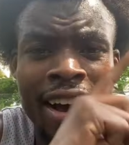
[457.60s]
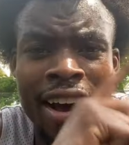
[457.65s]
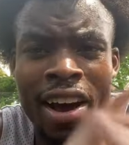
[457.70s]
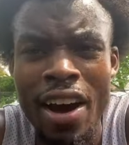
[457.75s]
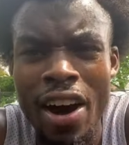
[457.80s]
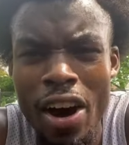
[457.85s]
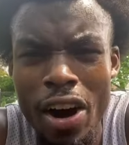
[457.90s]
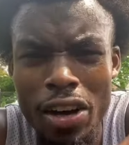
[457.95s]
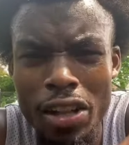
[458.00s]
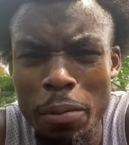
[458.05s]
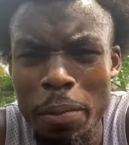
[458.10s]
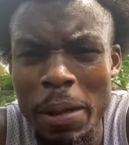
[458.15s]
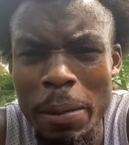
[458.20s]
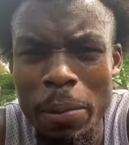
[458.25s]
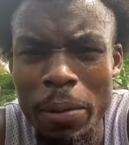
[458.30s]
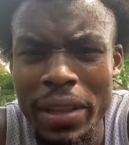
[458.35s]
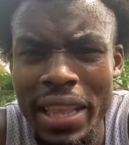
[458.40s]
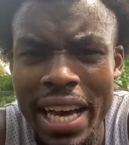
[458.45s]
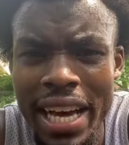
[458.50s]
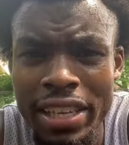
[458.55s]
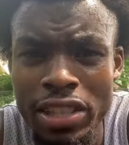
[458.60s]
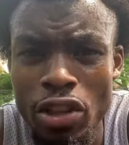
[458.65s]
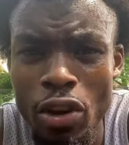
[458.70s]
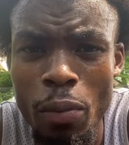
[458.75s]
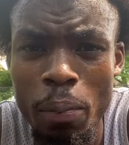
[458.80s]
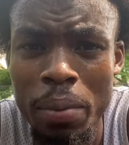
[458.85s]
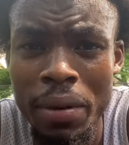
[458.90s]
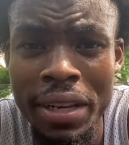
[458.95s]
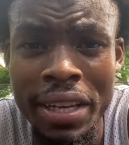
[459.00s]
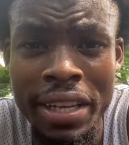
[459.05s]
all the people that don't
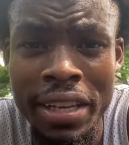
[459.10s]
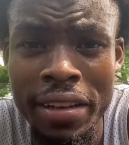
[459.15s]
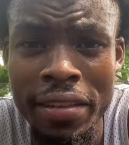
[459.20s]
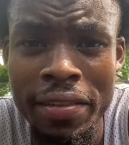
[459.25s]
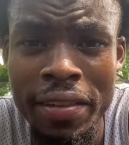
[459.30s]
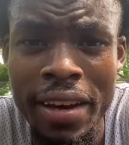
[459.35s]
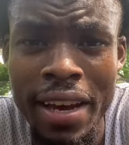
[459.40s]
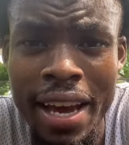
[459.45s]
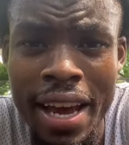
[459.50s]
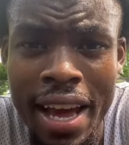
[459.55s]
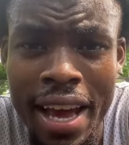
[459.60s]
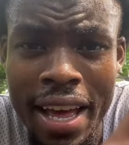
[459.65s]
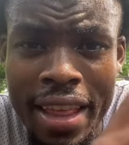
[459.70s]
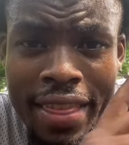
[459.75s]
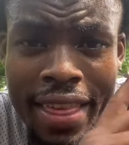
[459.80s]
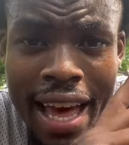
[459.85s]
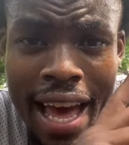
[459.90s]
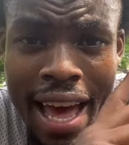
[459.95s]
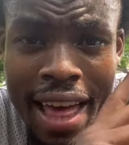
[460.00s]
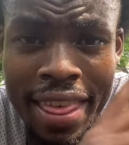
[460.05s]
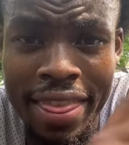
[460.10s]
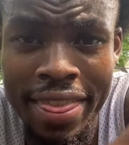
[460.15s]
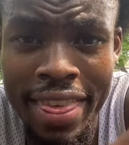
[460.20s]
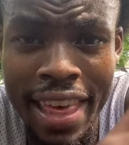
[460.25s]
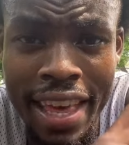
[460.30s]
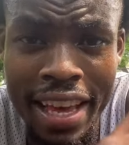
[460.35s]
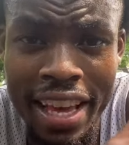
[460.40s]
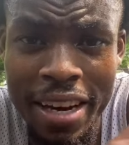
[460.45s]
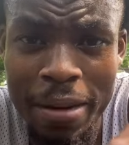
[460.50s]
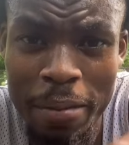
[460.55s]
believe that they
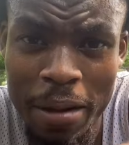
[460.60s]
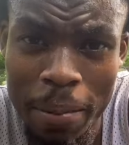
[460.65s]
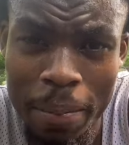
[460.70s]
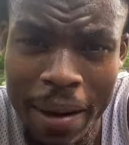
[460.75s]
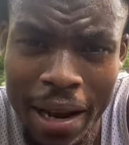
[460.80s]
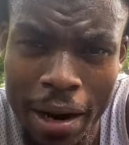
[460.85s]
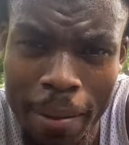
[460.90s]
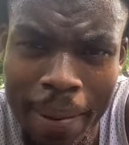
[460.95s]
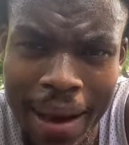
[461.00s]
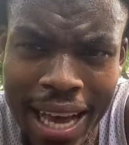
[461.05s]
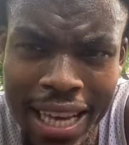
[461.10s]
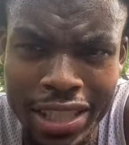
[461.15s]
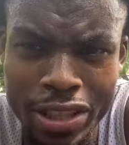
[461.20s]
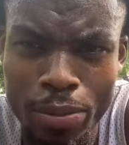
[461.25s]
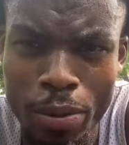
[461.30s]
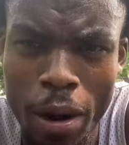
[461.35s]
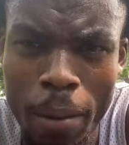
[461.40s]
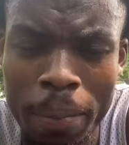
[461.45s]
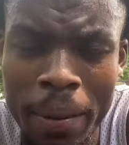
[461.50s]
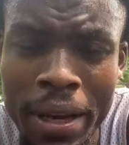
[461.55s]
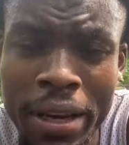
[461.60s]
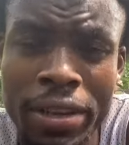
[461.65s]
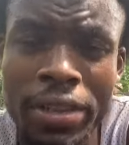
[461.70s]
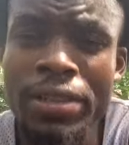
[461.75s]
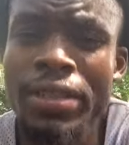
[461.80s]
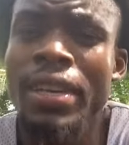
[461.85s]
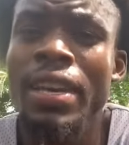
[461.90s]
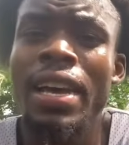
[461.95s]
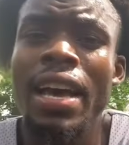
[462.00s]
can be better basketball players,